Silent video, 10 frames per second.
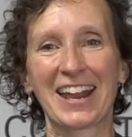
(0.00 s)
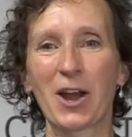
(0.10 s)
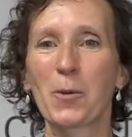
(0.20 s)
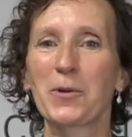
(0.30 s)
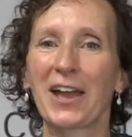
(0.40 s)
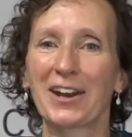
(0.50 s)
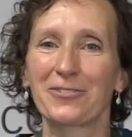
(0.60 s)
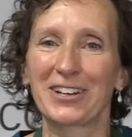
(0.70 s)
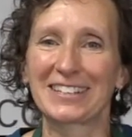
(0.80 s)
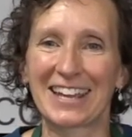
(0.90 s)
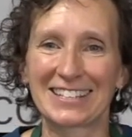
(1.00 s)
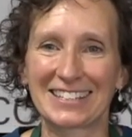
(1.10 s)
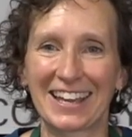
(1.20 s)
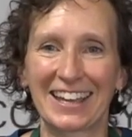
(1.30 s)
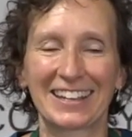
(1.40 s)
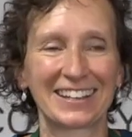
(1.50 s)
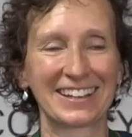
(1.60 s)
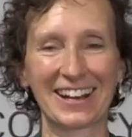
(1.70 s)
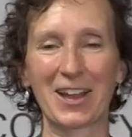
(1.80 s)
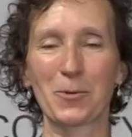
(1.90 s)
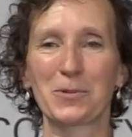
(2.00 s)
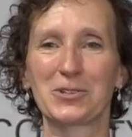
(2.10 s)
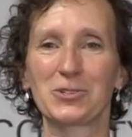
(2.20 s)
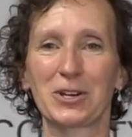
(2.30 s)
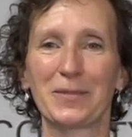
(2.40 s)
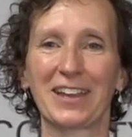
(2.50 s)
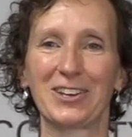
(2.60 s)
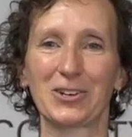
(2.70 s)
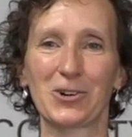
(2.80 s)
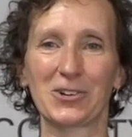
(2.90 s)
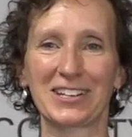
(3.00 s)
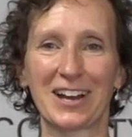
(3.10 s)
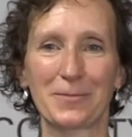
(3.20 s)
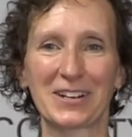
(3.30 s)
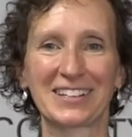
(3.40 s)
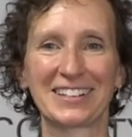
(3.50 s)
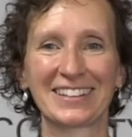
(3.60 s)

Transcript: And I hope you had a fun day today, and I hope you enjoyed making your Kokidama.